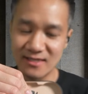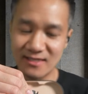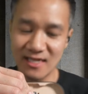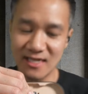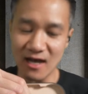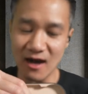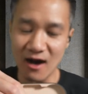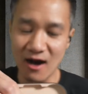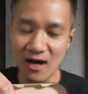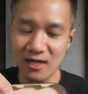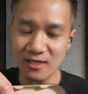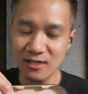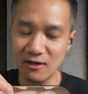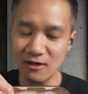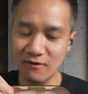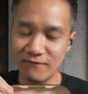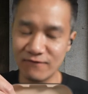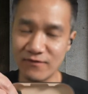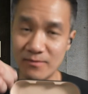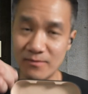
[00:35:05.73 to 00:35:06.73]
the
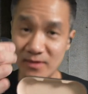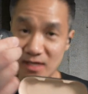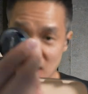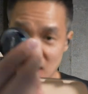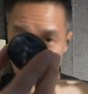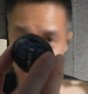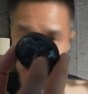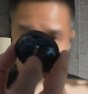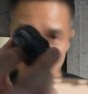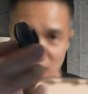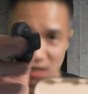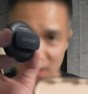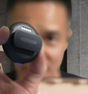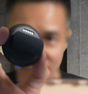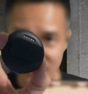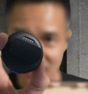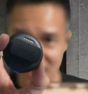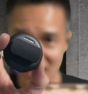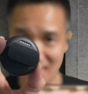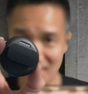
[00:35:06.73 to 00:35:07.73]
audio from each
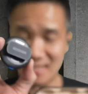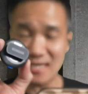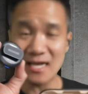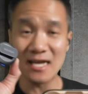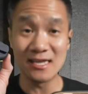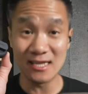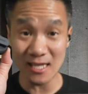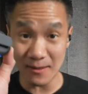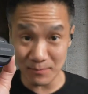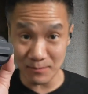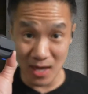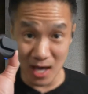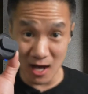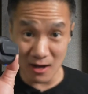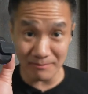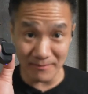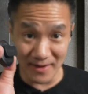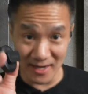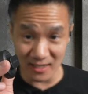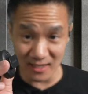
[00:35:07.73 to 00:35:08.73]
of these
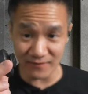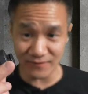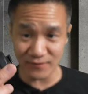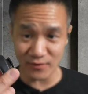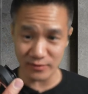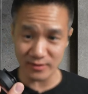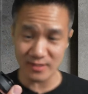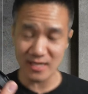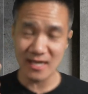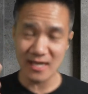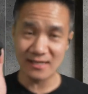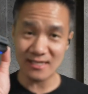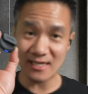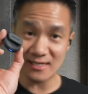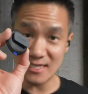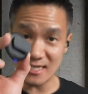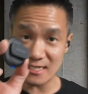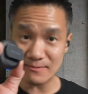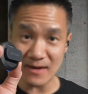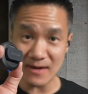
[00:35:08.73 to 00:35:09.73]
lapel microphones. Now
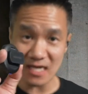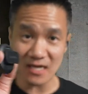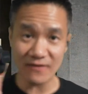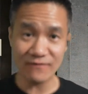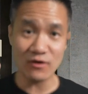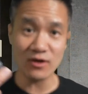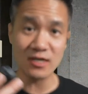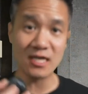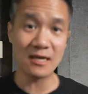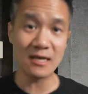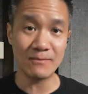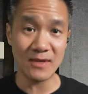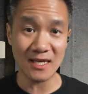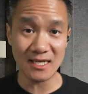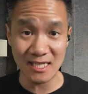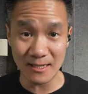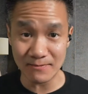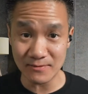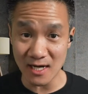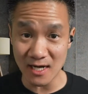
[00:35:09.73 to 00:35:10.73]
these microphones can be
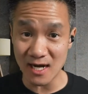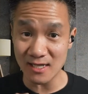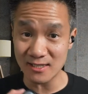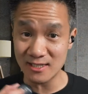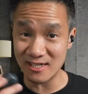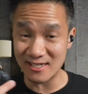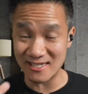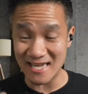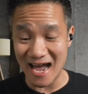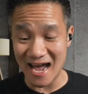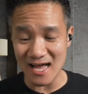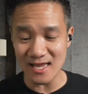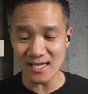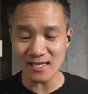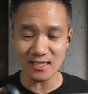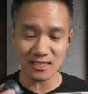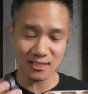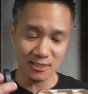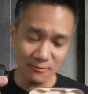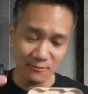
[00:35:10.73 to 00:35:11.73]
clipped onto the
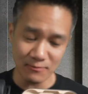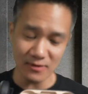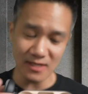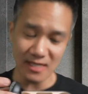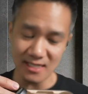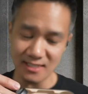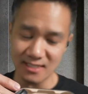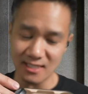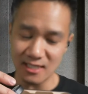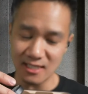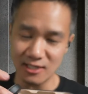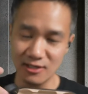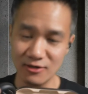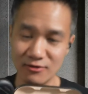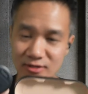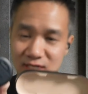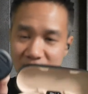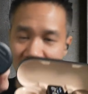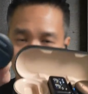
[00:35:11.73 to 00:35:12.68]
talent, super easy to use.